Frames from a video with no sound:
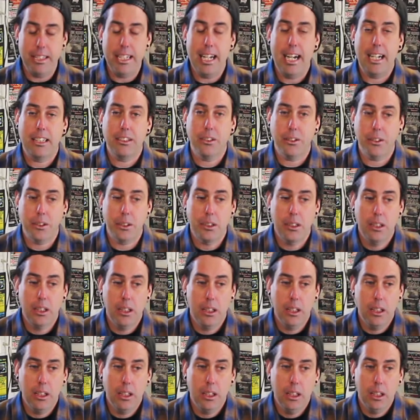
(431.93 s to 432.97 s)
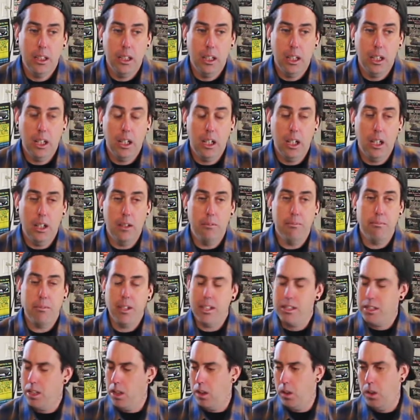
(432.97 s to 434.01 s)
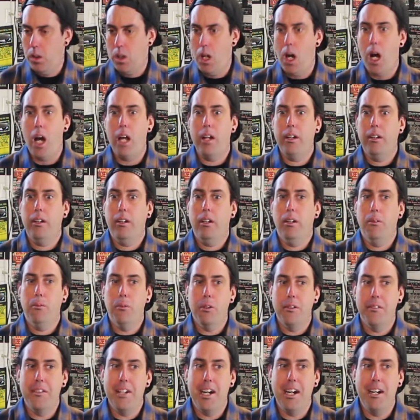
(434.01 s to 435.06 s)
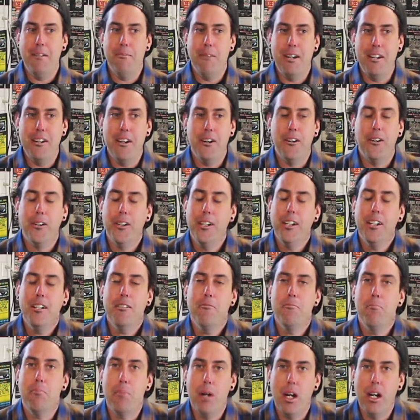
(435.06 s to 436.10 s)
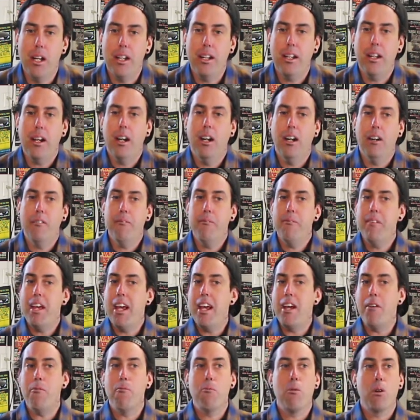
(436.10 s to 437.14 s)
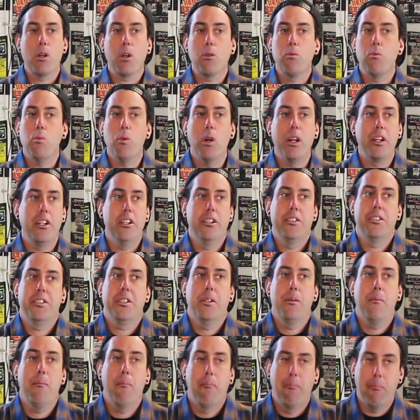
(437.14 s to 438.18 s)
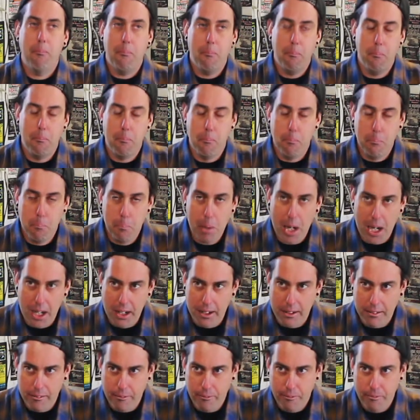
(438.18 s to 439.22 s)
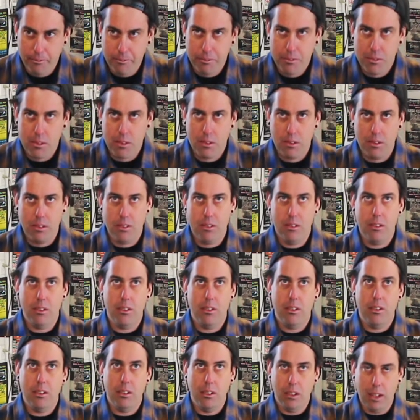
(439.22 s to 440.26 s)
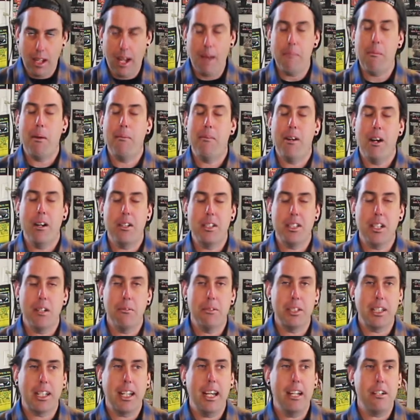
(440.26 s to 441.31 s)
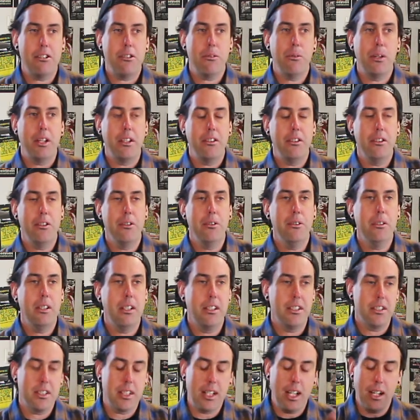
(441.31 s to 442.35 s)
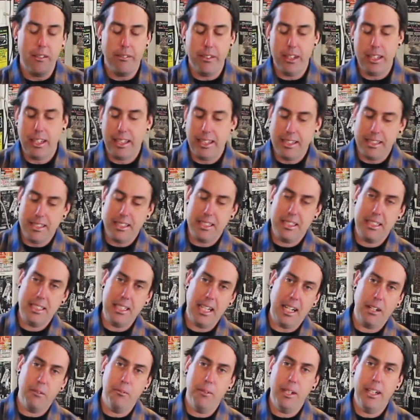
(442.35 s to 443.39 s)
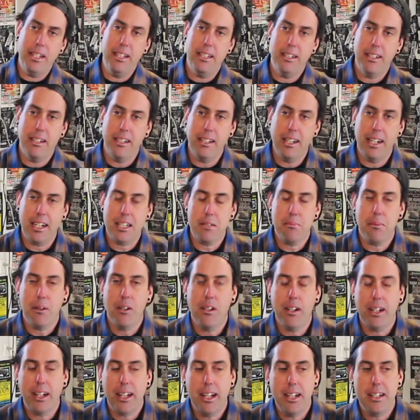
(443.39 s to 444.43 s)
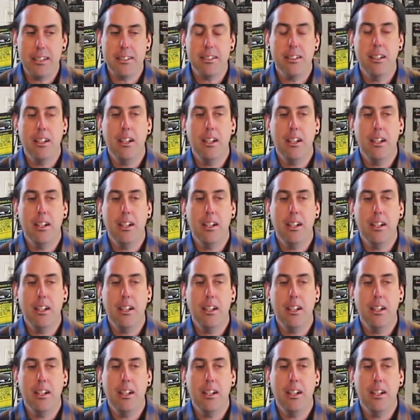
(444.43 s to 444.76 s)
axles. That's a lot at one time, I know, but they work wonders. But I remember how I said it was a catch-22, and it's kind of like a segue in the next part, I guess,